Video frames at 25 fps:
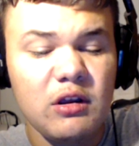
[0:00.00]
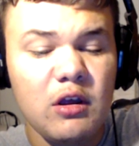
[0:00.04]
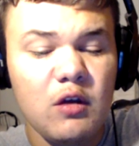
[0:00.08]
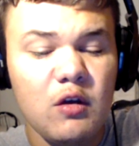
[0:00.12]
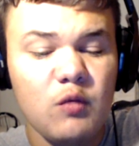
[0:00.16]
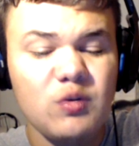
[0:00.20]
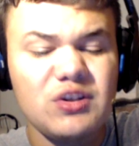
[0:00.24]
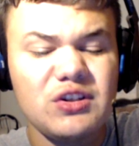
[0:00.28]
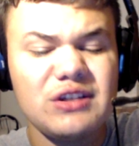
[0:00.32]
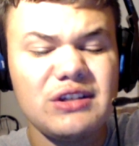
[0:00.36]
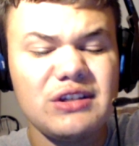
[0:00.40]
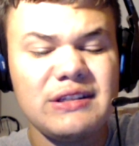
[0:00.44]

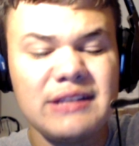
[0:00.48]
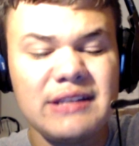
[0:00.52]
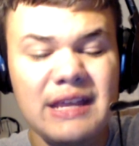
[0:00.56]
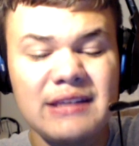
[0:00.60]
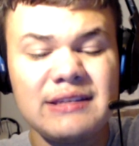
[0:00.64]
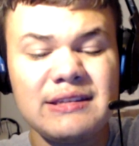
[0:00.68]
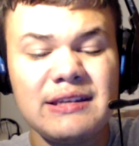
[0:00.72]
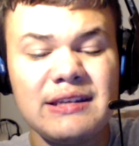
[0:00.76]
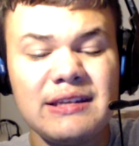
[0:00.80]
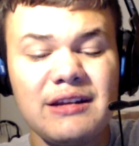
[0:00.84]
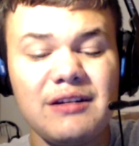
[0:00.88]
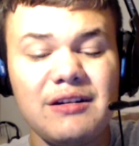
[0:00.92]
which is
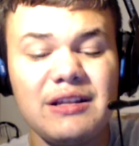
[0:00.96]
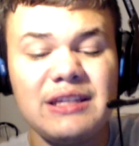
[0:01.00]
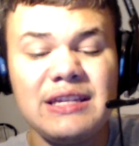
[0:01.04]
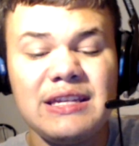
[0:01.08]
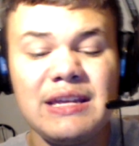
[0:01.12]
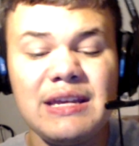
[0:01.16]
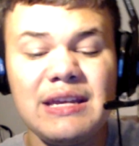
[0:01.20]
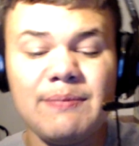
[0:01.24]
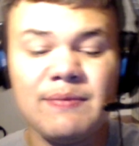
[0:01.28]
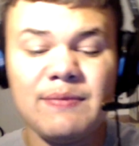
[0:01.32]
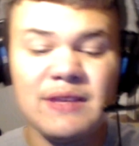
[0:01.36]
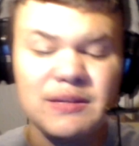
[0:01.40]
necessary to
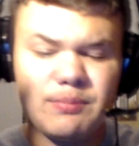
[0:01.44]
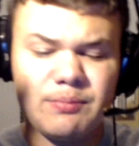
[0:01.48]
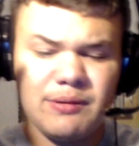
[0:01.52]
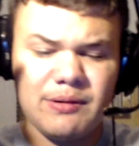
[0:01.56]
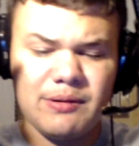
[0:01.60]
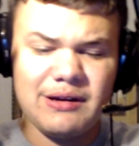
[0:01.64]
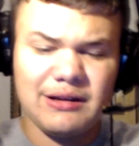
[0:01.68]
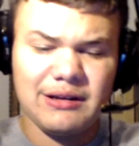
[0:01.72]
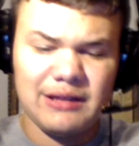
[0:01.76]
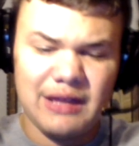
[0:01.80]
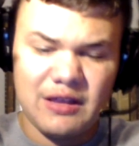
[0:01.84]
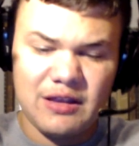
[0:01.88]
keep this
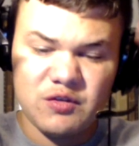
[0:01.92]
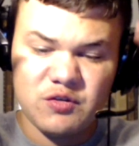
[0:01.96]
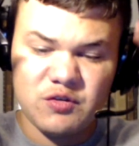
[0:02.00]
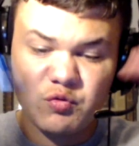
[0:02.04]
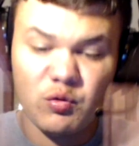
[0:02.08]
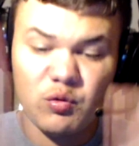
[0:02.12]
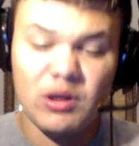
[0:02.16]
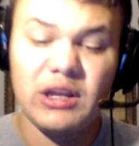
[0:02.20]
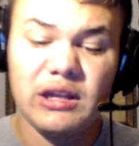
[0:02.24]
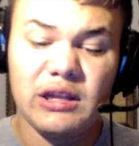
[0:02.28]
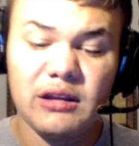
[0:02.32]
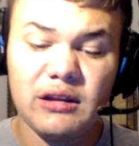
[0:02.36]
podcast
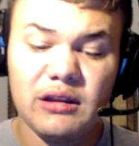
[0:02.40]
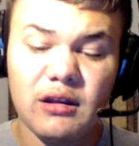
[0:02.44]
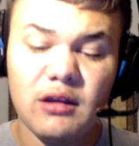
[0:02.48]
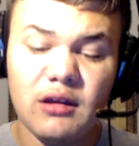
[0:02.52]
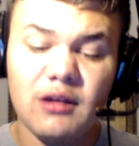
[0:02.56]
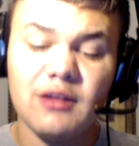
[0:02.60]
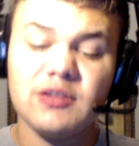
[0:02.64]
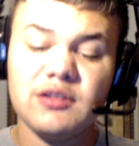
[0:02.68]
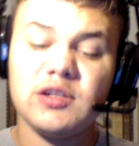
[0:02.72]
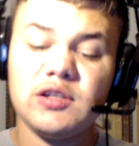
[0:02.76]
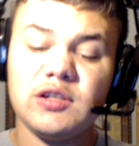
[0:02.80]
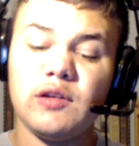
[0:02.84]
running.
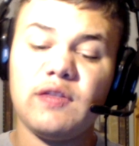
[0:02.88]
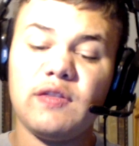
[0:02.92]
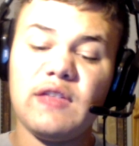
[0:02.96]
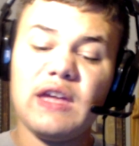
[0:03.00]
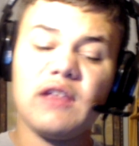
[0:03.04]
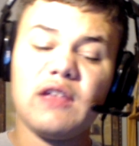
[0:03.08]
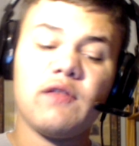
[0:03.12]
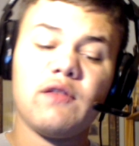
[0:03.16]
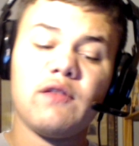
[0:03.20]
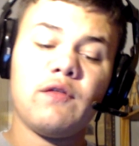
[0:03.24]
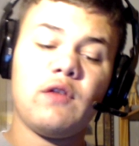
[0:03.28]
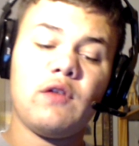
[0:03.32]
So
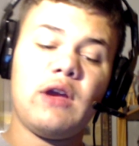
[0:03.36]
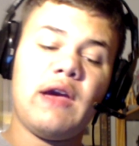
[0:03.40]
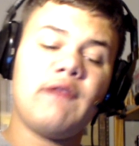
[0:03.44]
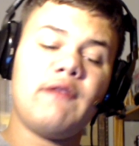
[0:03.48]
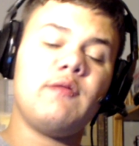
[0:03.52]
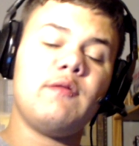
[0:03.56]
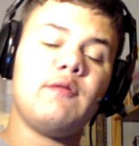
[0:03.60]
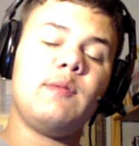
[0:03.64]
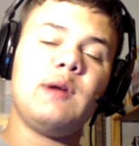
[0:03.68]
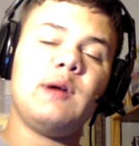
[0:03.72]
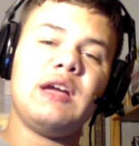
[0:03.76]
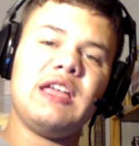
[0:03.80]
thanks for
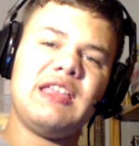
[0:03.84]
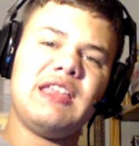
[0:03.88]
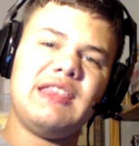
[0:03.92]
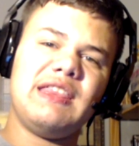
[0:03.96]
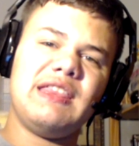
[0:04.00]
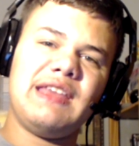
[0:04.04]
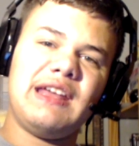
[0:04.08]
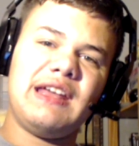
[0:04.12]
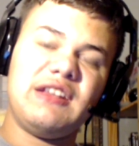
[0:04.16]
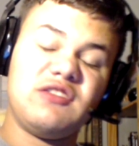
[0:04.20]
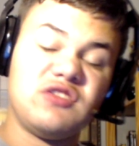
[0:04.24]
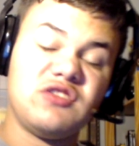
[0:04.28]
everybody
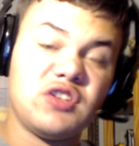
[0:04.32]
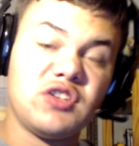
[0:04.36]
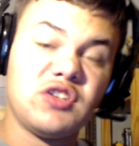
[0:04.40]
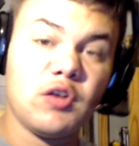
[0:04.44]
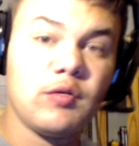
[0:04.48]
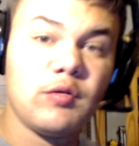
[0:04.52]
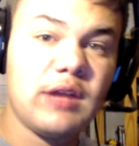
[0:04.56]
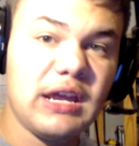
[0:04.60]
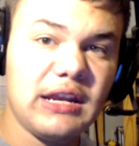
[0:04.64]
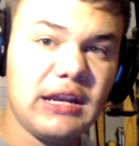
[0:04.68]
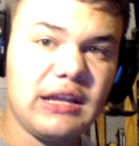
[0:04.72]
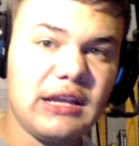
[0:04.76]
that is
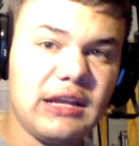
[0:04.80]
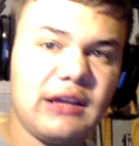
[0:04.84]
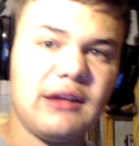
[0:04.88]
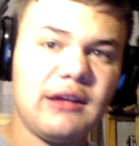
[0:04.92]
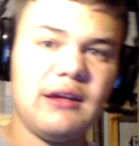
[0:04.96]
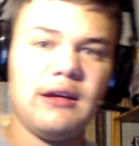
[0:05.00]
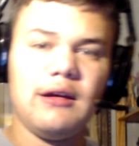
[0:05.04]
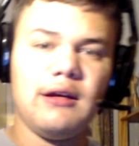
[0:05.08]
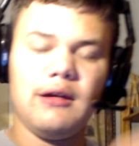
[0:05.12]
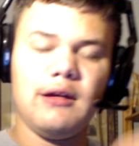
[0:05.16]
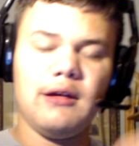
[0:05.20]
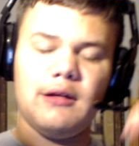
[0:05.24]
donating.
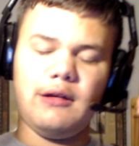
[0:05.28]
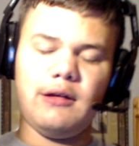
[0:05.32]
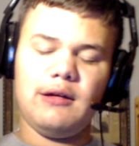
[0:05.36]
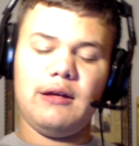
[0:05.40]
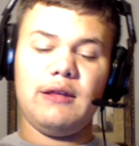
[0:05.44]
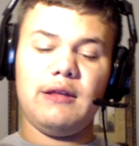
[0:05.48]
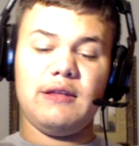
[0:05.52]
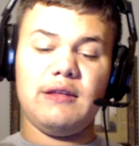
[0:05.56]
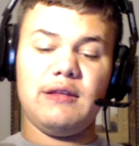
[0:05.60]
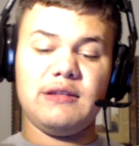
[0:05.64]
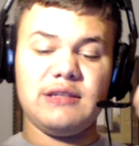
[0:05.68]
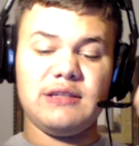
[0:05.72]

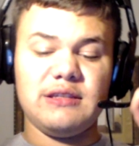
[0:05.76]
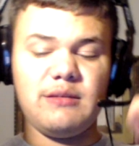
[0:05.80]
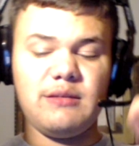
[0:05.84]
This is a